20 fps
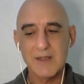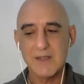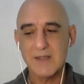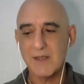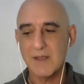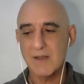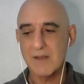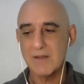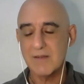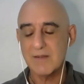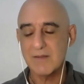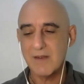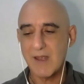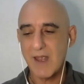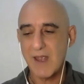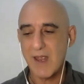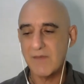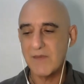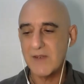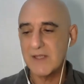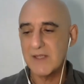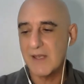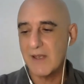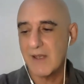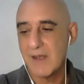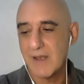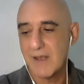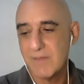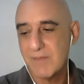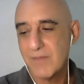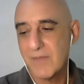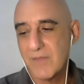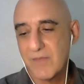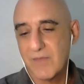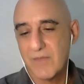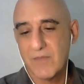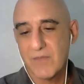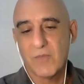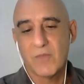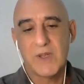so every time
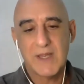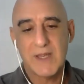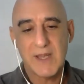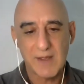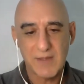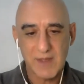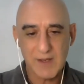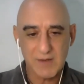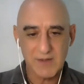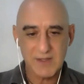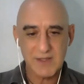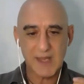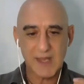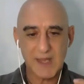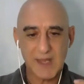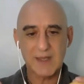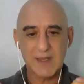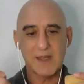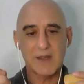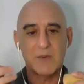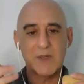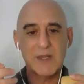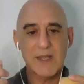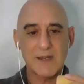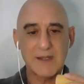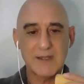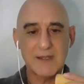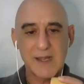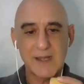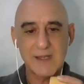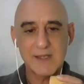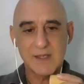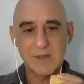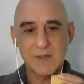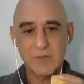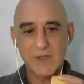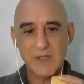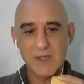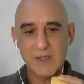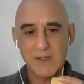we get the ontake, we get a lighter
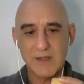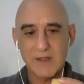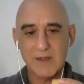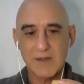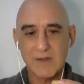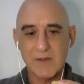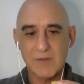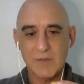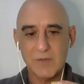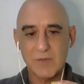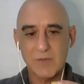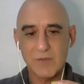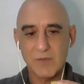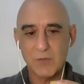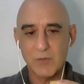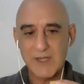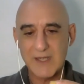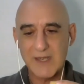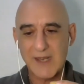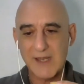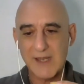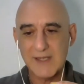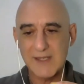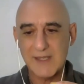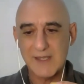and we light